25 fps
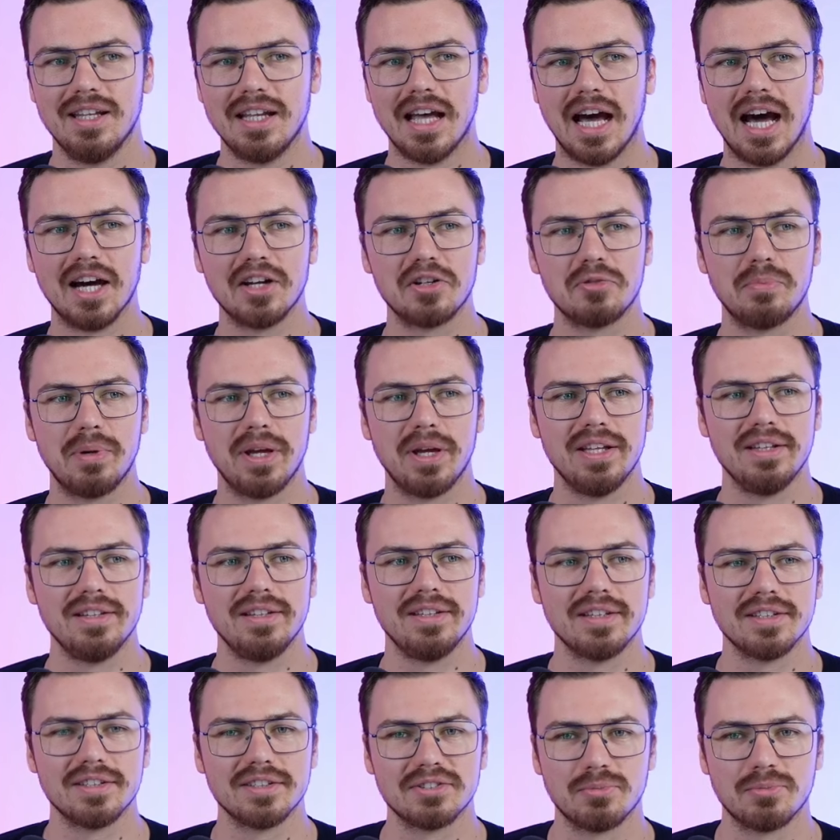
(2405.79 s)
art
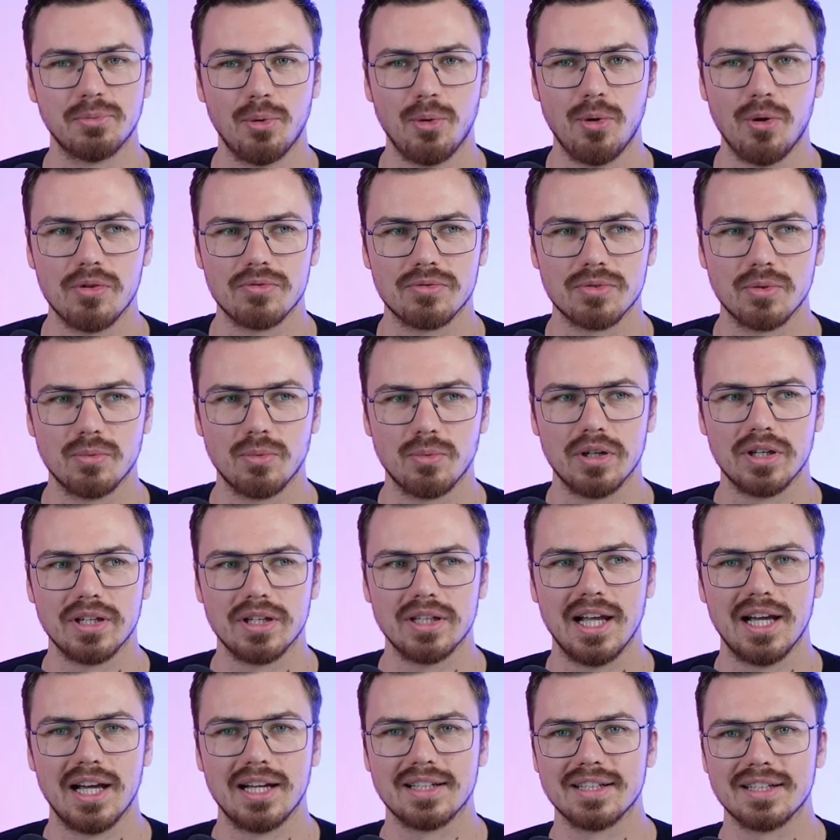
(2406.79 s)
painting is worth, or what,
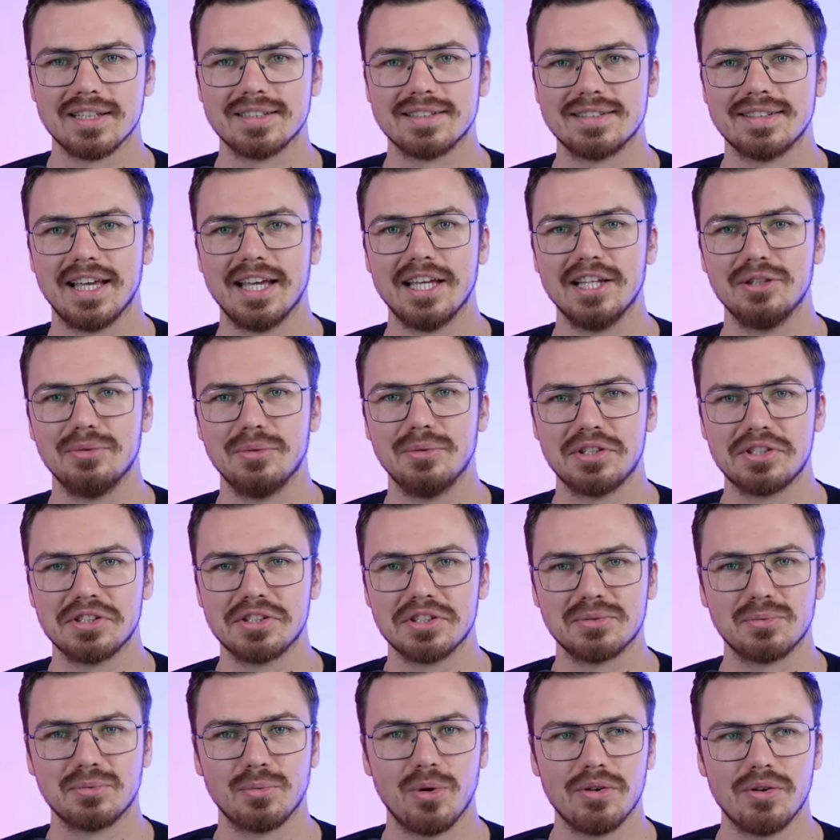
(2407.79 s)
like, a sandwich
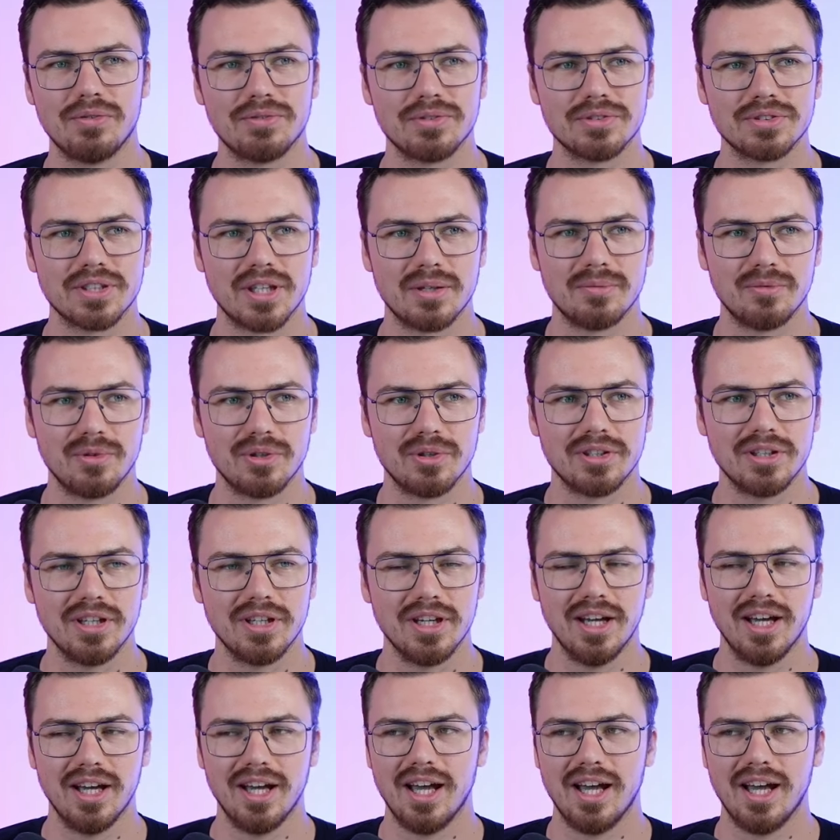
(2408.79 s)
is worth for someone?